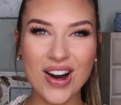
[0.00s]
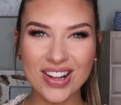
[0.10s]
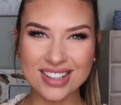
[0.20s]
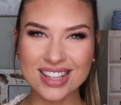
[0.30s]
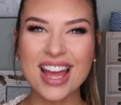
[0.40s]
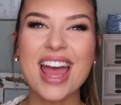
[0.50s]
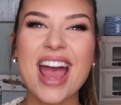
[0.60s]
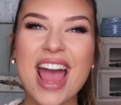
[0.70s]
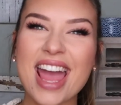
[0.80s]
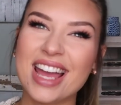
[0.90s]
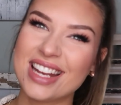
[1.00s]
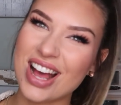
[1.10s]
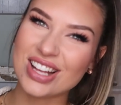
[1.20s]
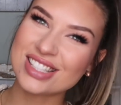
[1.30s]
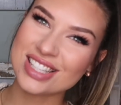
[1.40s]
all, and
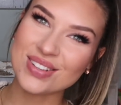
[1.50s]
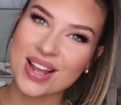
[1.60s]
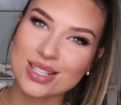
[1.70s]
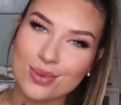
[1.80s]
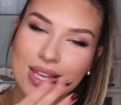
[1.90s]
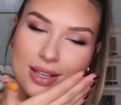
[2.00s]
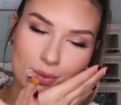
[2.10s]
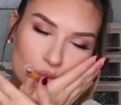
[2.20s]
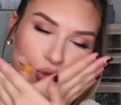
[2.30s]
I'll see you next week.